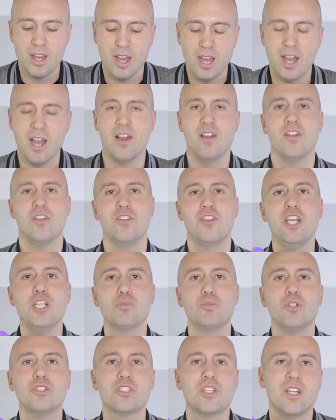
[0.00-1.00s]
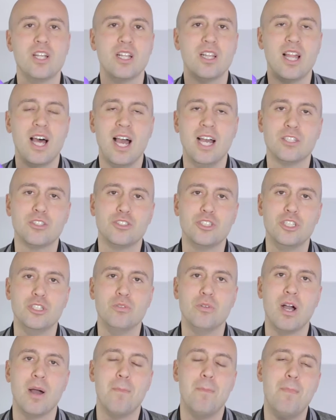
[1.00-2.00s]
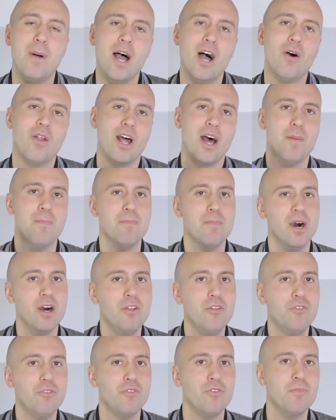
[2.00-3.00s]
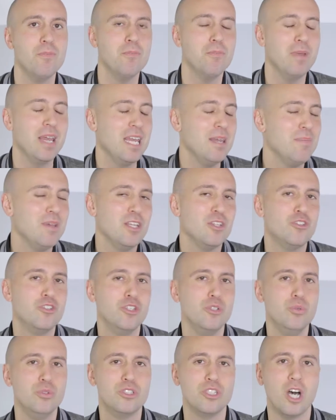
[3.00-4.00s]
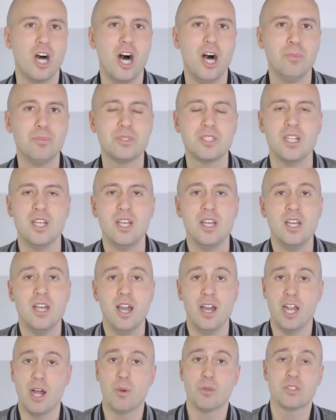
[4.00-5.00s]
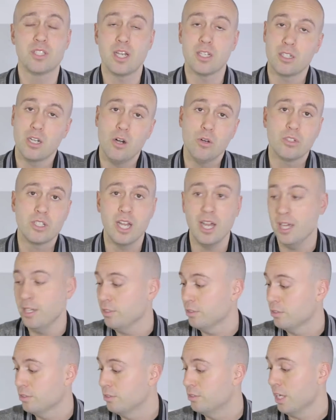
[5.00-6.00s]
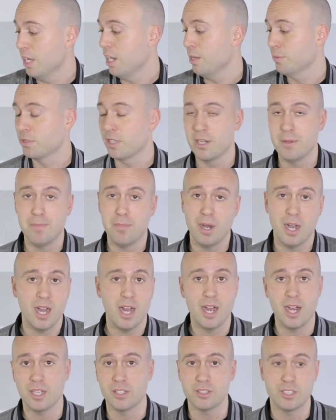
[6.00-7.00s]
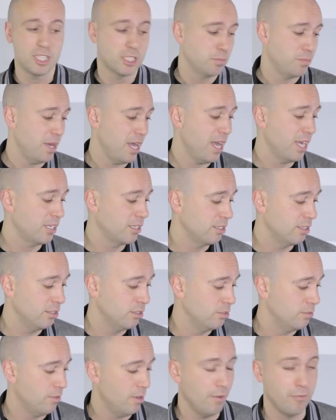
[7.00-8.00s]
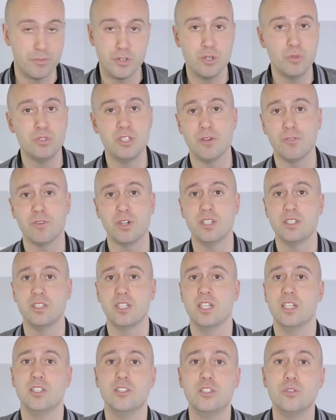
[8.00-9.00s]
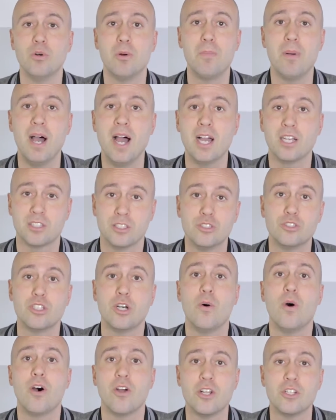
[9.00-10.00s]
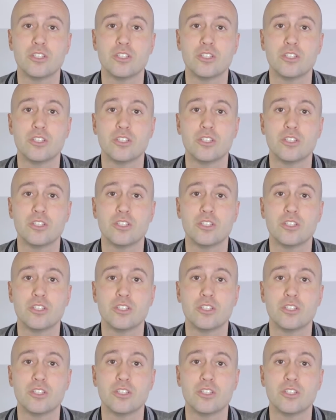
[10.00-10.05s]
uh, these ones gonna last you about a month, maybe two tops. And I was like, okay, then I'm gonna buy a six pack, a, uh, a few different uh, dual packs, and so on